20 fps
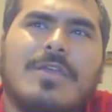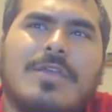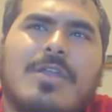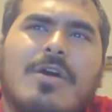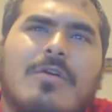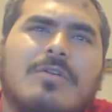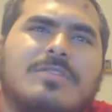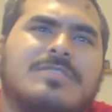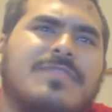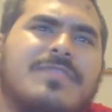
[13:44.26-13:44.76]
You
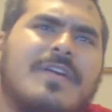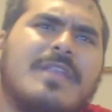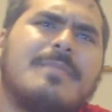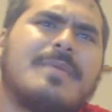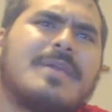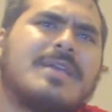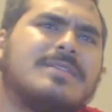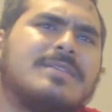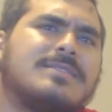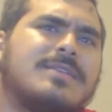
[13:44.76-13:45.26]
know, it's funny
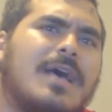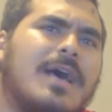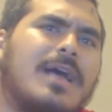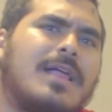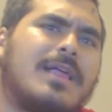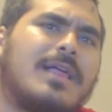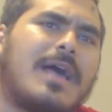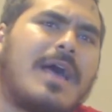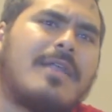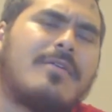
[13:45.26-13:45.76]
because
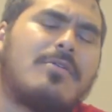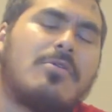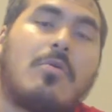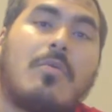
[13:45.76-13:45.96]
I don't